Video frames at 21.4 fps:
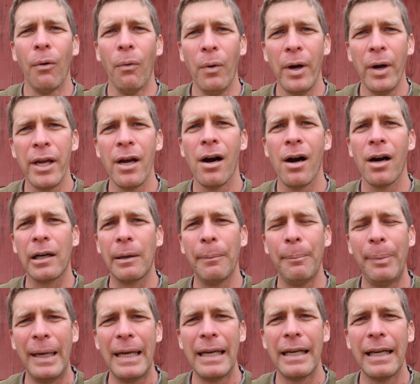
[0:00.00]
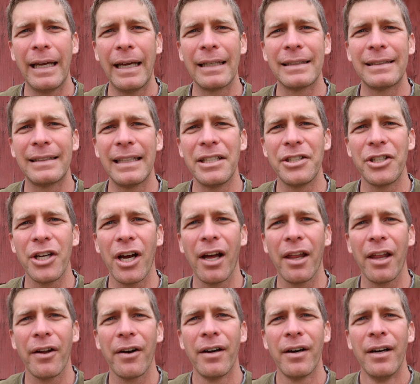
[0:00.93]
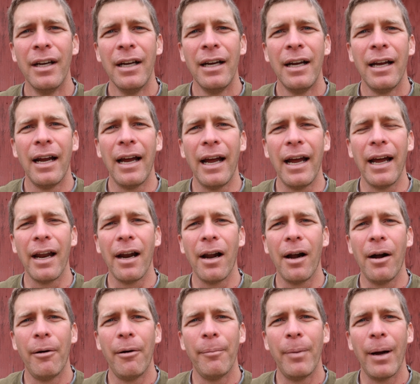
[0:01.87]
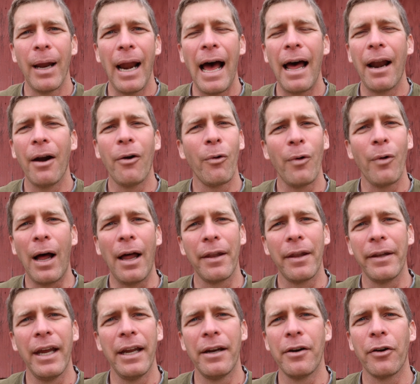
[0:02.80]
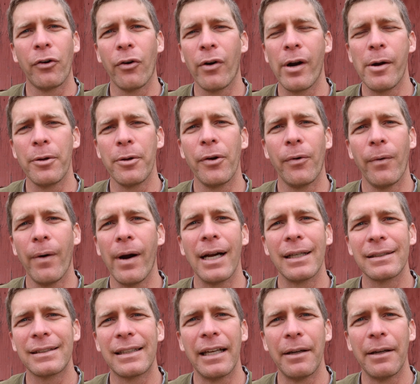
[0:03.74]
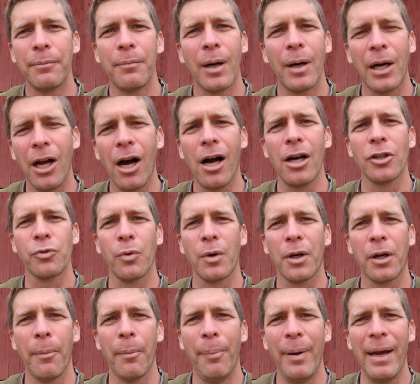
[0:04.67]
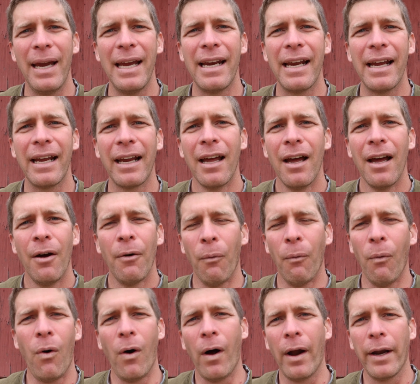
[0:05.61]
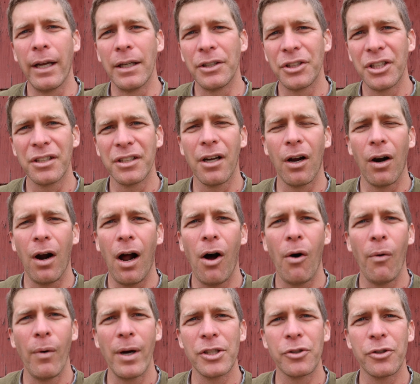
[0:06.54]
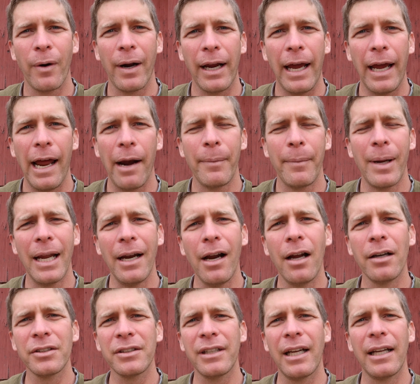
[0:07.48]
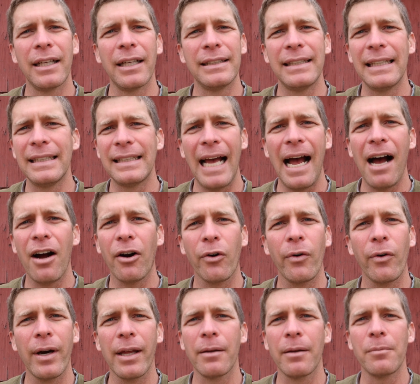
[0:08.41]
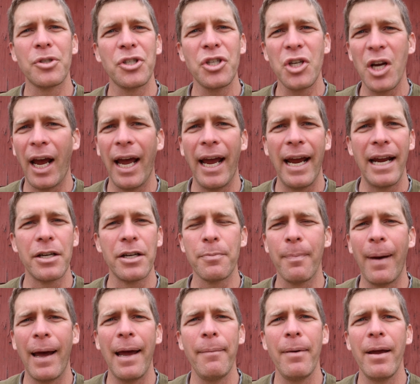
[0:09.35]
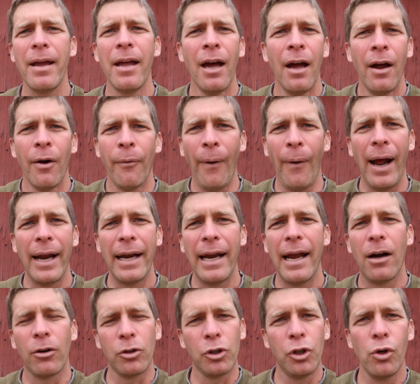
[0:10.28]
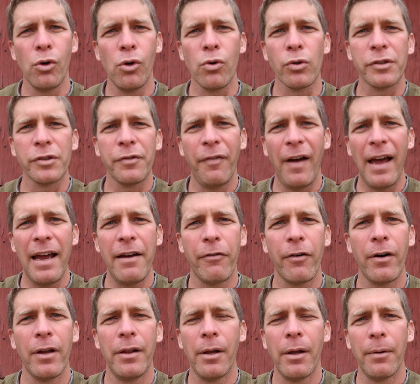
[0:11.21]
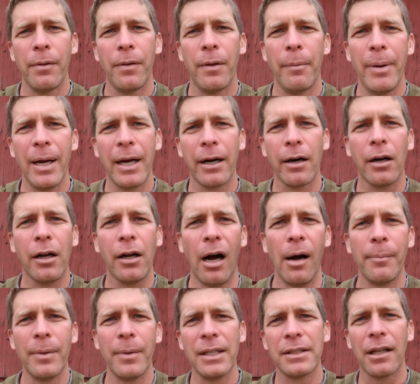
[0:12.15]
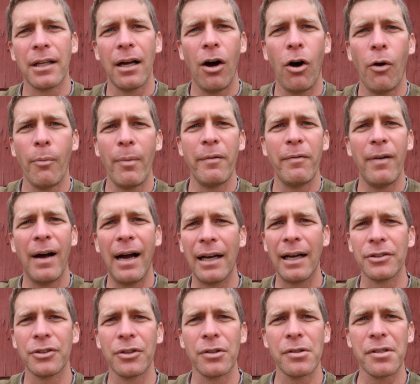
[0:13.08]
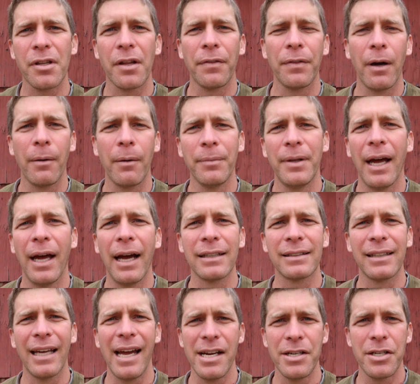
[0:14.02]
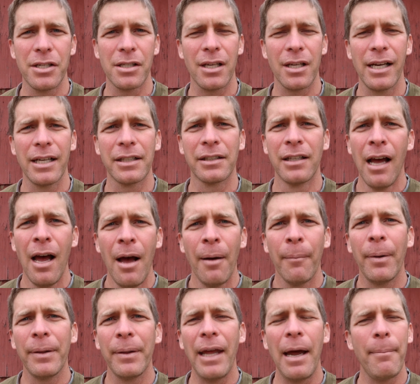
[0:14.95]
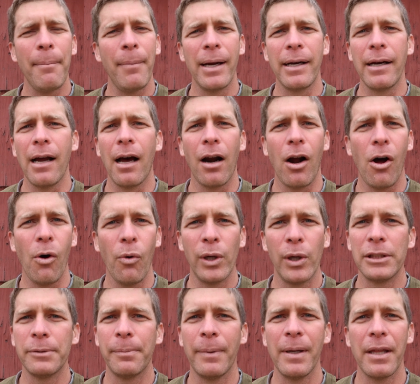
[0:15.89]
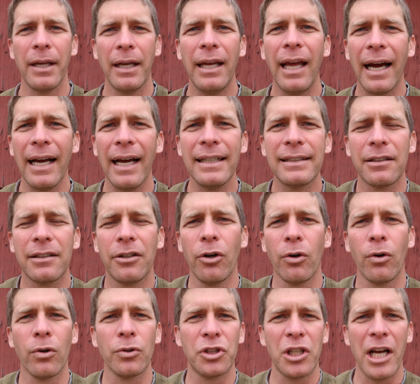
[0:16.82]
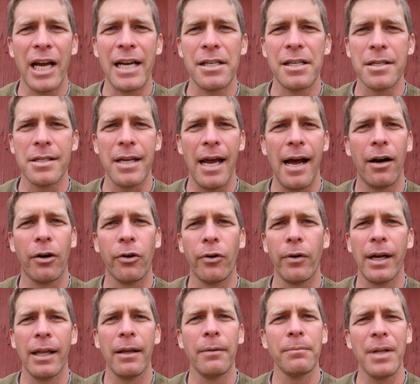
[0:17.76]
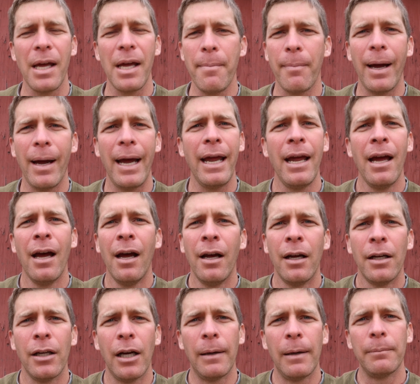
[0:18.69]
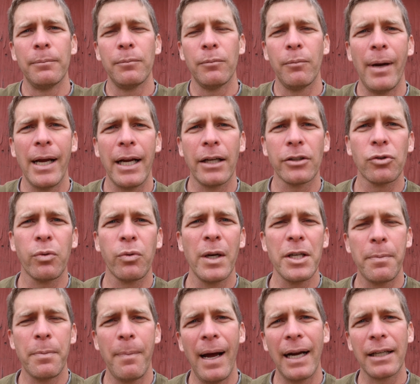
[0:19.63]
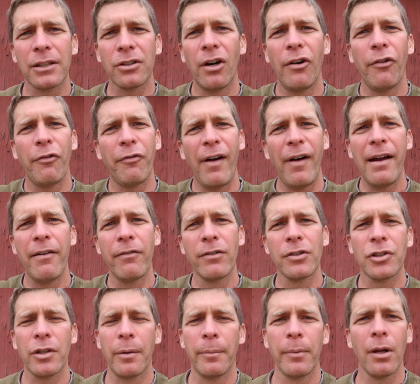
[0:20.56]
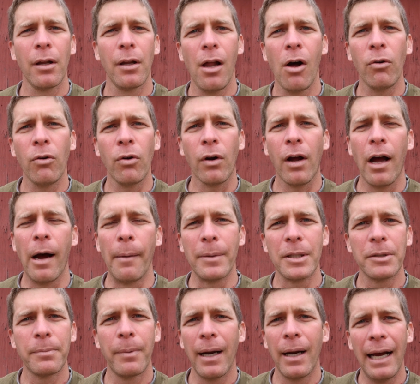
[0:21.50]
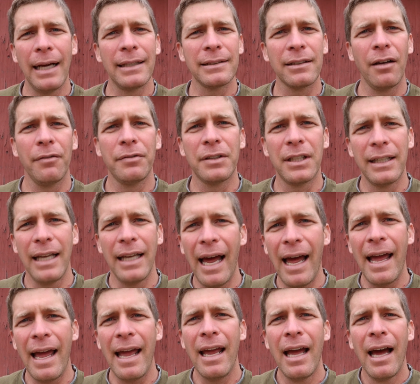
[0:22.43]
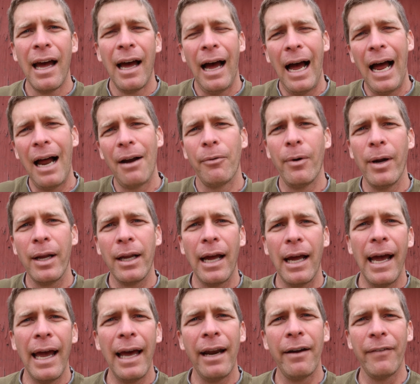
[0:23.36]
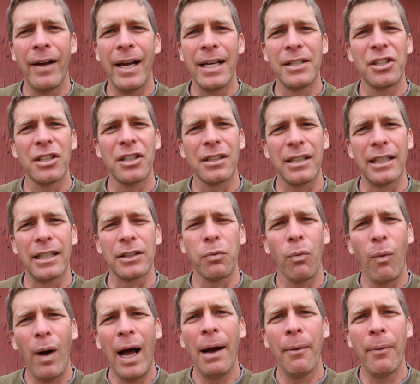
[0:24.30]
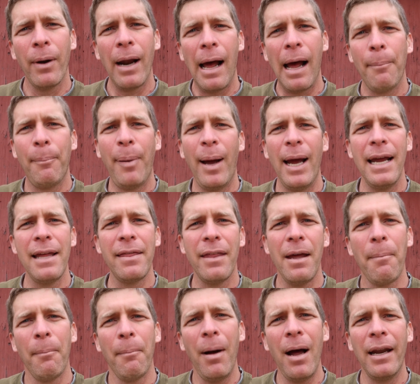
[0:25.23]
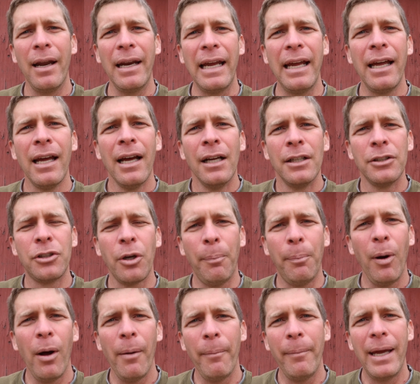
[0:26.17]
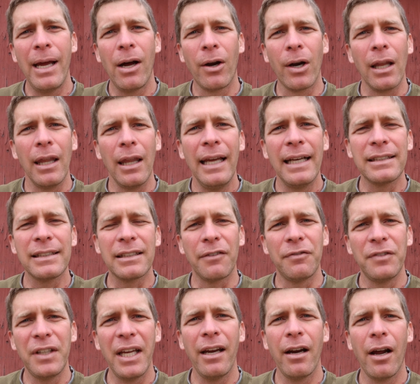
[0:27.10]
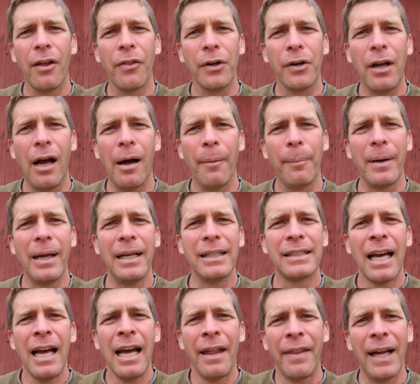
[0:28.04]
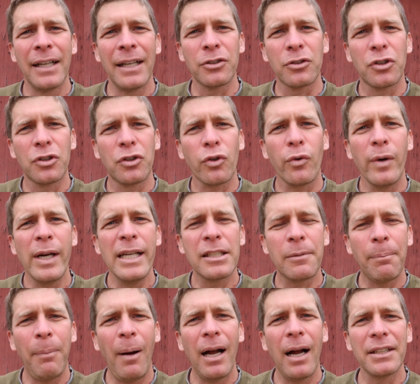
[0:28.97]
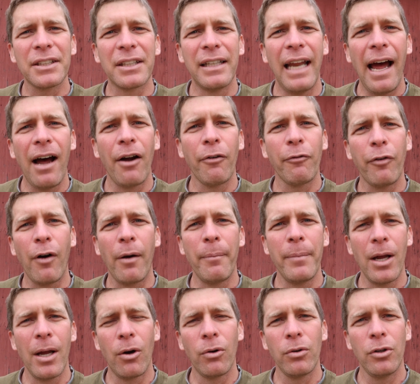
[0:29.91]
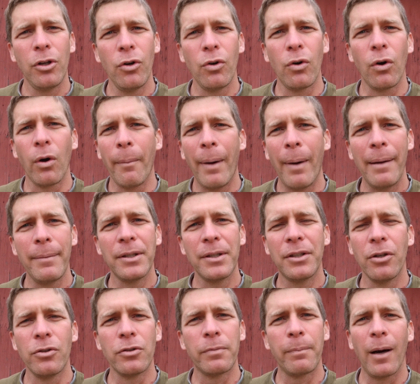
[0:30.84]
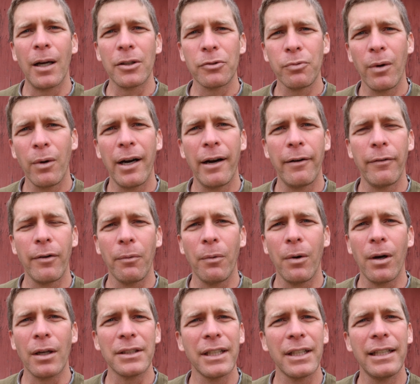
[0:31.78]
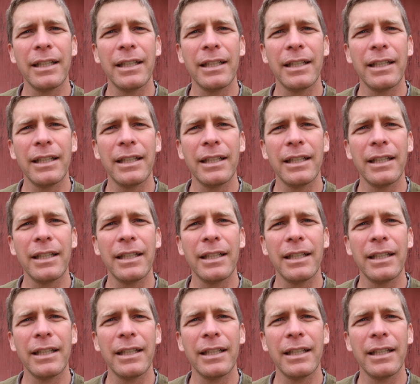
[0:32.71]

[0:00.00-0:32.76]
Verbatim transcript: We are competing against each other uh, but I don't, I didn't agree with the rest that because we're competing, one, that she's gonna always rank ahead of me. And understand this, these algorithms change. Maybe right now Google's favoring the, the bigger companies, the home advisors, the thumbtacks, the Angie's List, but that may not always be the case. Google changes algorithm. They may um, make a switch back and start favoring some of the local companies. But as of today, I rank ahead of Angie's List. Why would I pay them money to put me on a list of 10 other companies that's three spots down from me on Google, or maybe two spots, whatever it was.